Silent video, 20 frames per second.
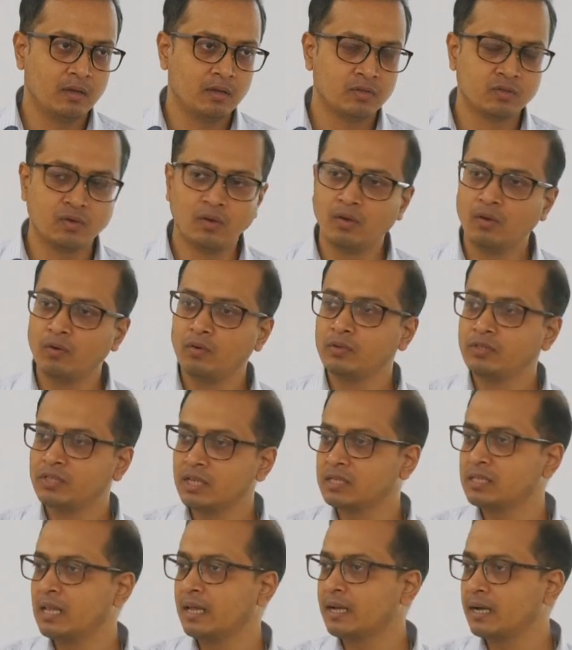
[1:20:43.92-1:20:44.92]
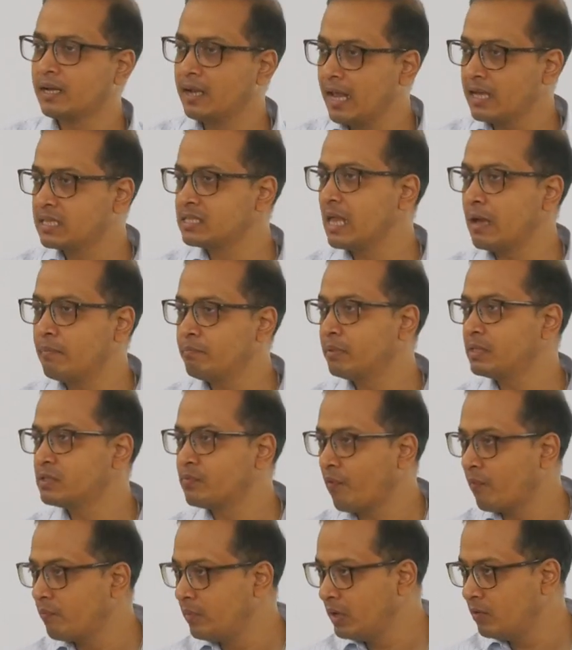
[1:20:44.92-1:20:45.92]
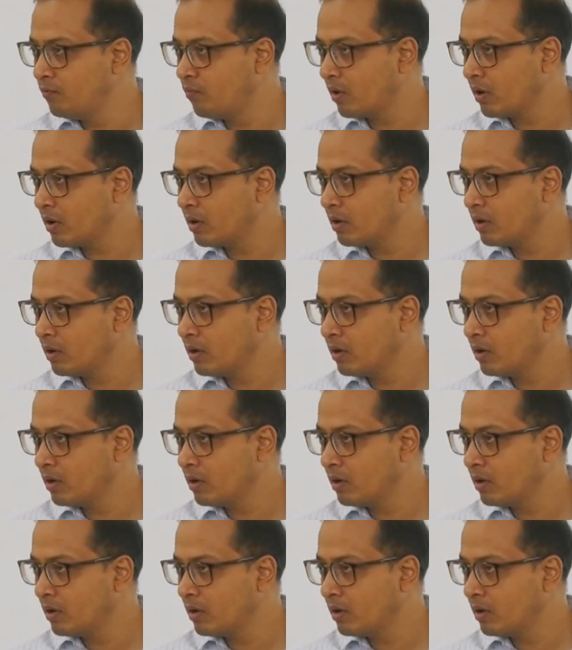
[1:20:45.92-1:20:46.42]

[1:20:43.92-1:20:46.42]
So, you just like take samples from liver,